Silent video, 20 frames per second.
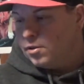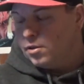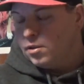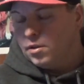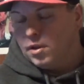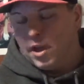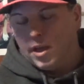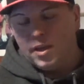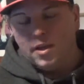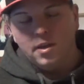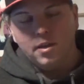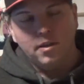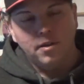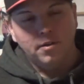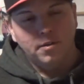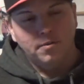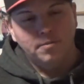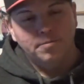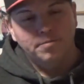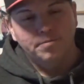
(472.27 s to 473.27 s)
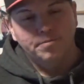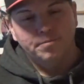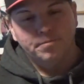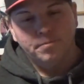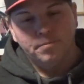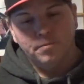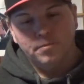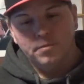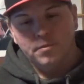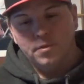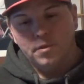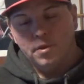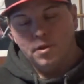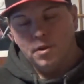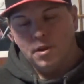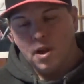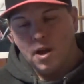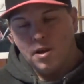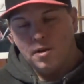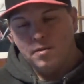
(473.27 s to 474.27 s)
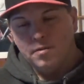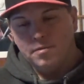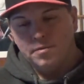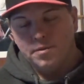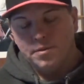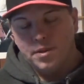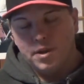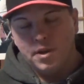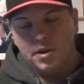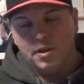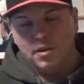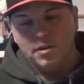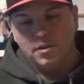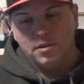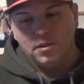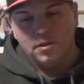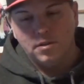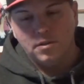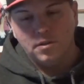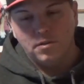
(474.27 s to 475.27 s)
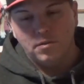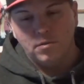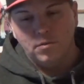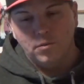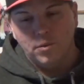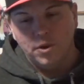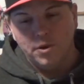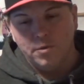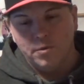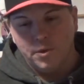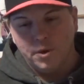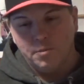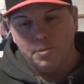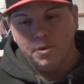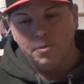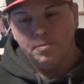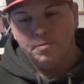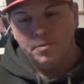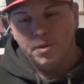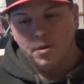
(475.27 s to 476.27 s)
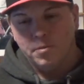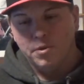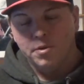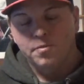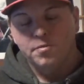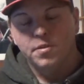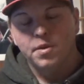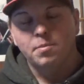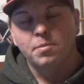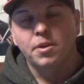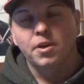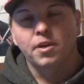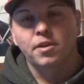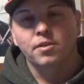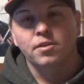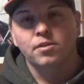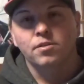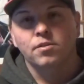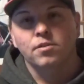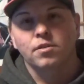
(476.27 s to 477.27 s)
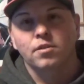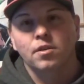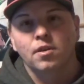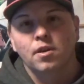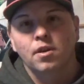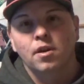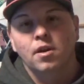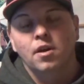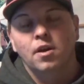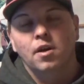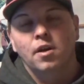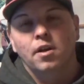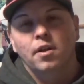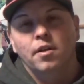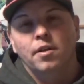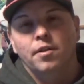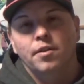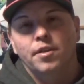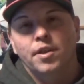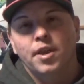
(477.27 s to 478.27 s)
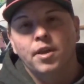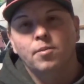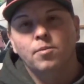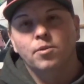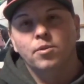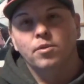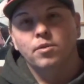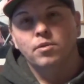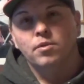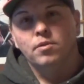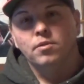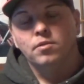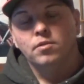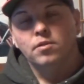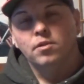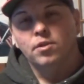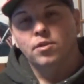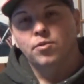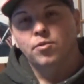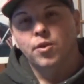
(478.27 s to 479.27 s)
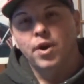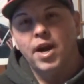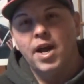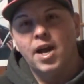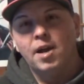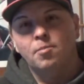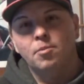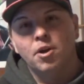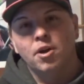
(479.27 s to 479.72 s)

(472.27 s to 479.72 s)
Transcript: like a lot of things with women and with feminists, they will grab